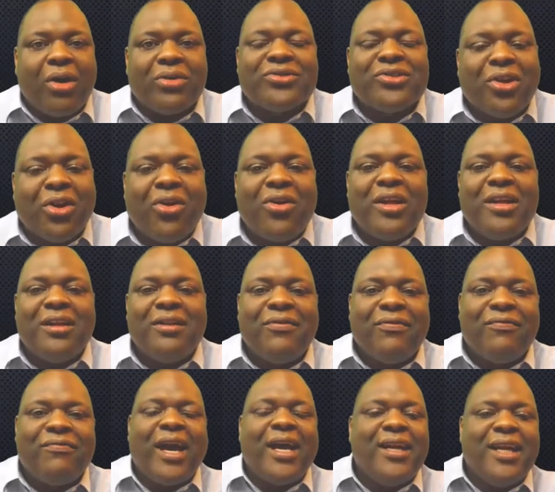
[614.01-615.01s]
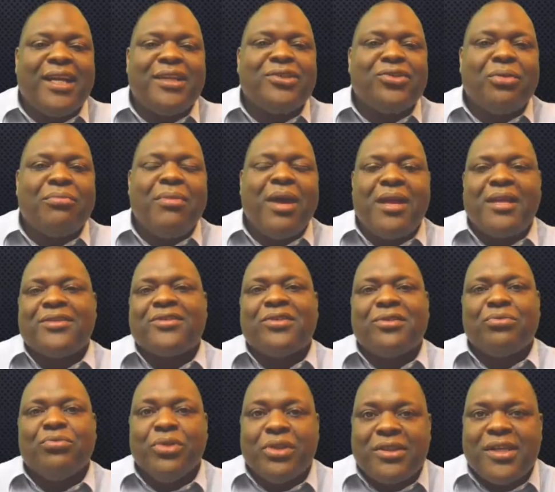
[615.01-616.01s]
Alternative Financial
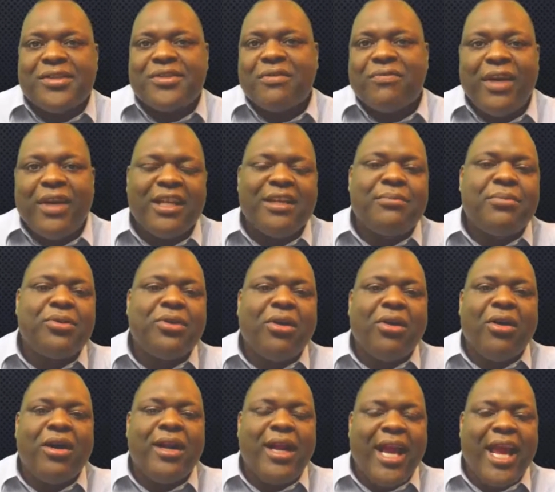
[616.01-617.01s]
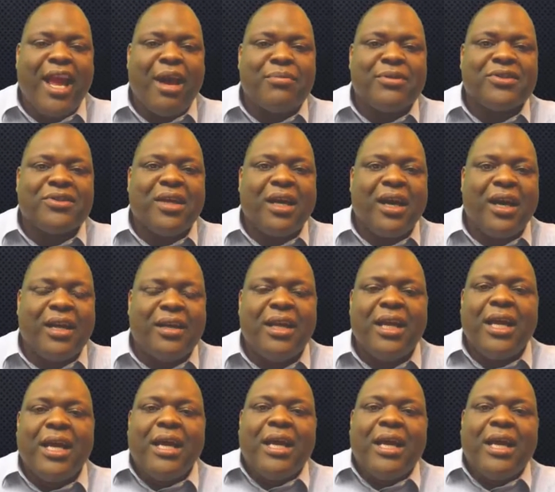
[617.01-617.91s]
Medicine, which is available on Amazon.